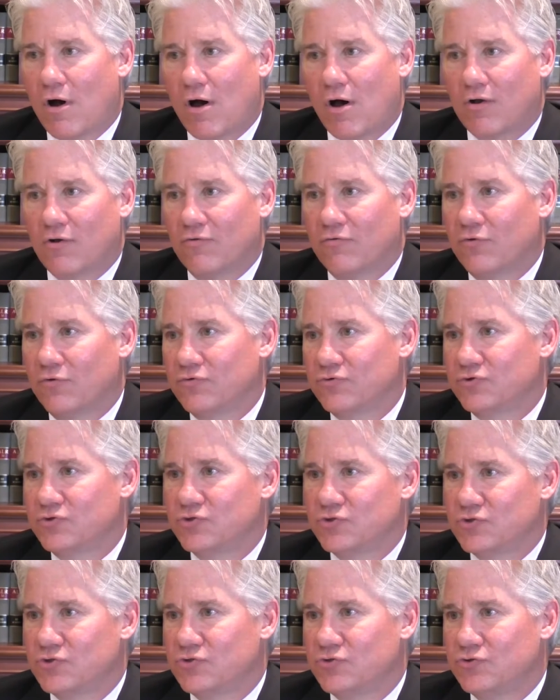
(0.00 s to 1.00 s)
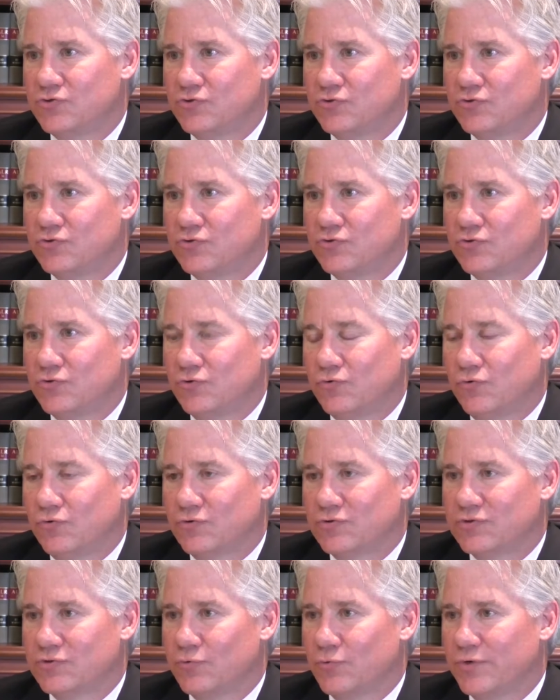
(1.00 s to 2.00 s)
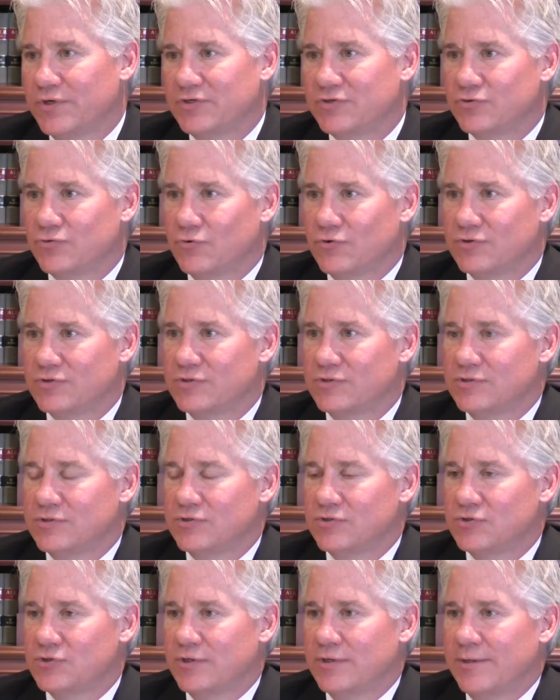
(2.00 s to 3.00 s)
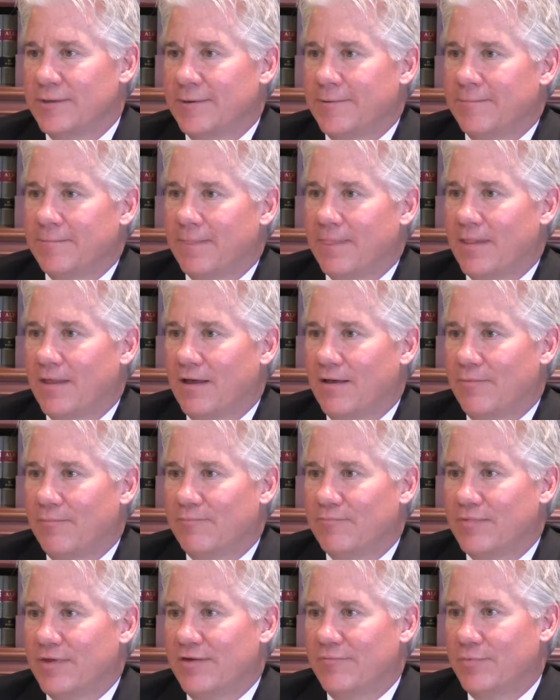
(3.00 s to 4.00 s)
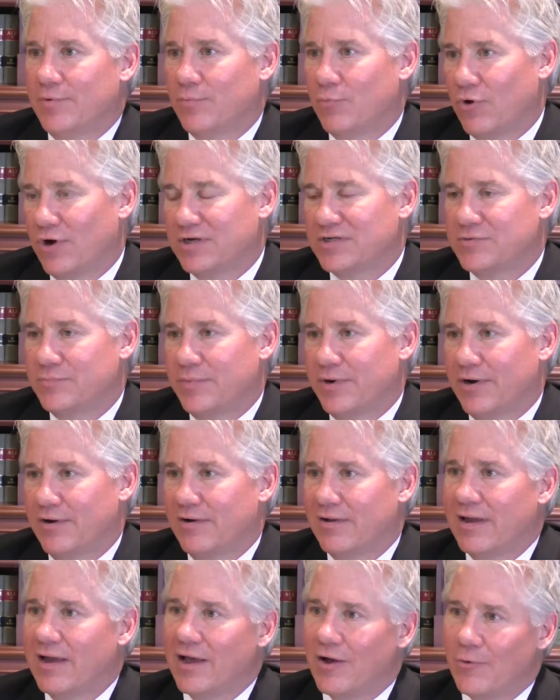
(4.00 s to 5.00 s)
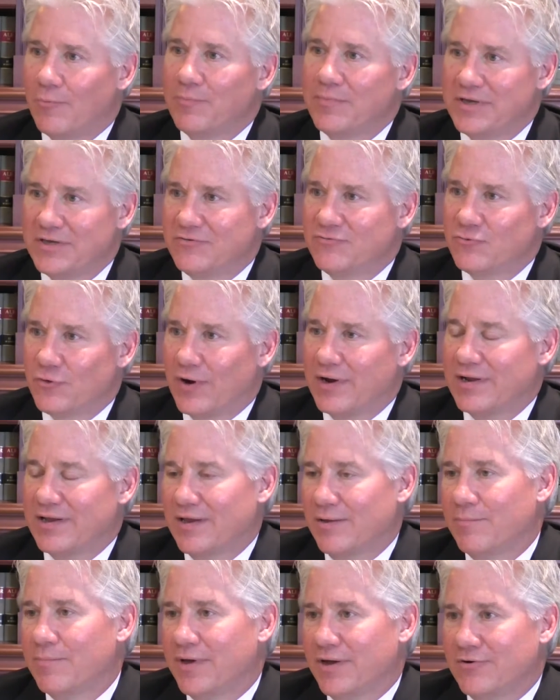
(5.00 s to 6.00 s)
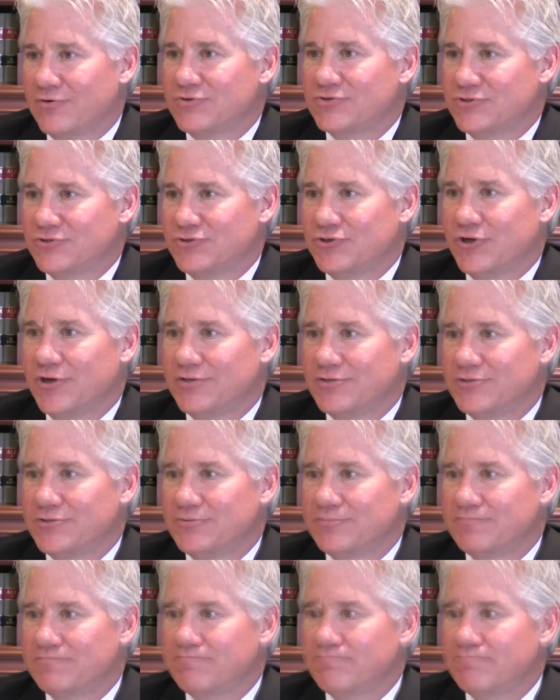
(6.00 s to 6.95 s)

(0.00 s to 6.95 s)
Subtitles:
all of those tools and resources have been brought to bear to help me try to get better as a judge.